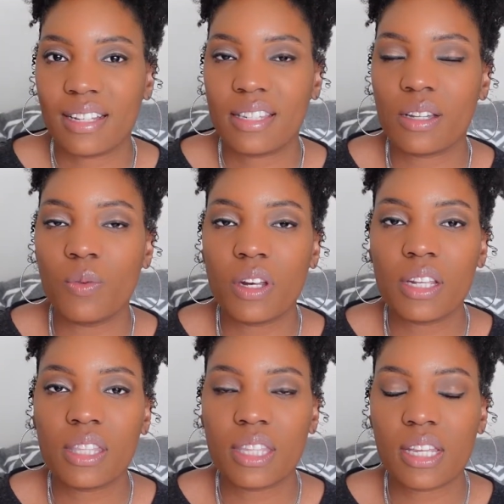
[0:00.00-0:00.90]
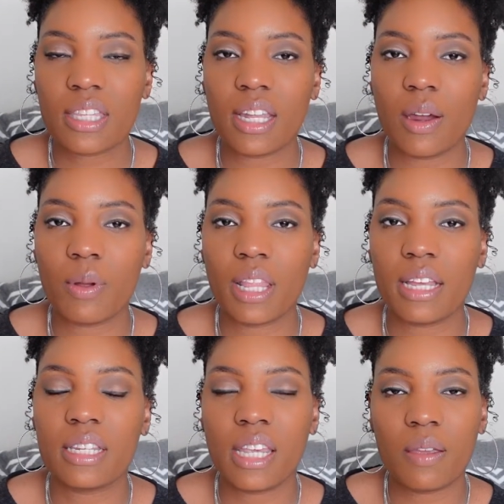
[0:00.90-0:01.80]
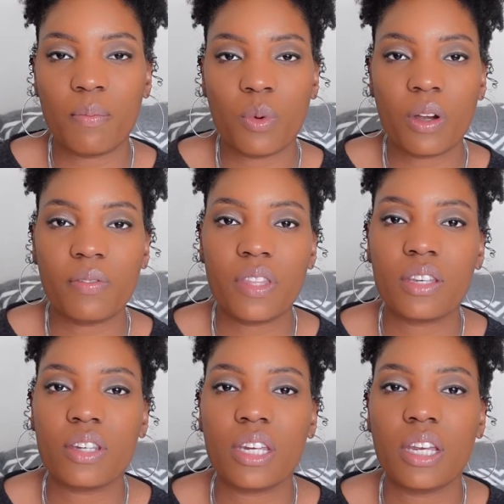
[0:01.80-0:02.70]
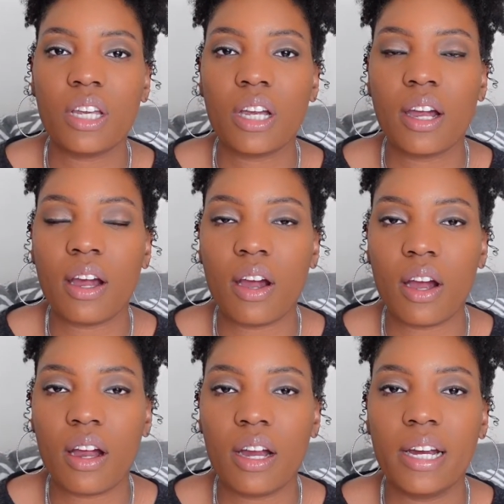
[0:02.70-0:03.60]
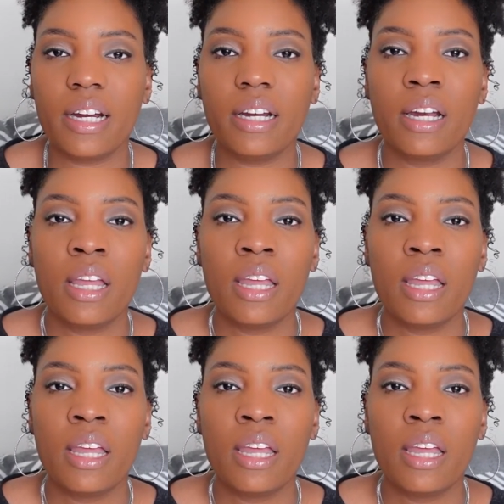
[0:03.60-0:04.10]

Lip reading: So one of the things that I would like to get more of this year are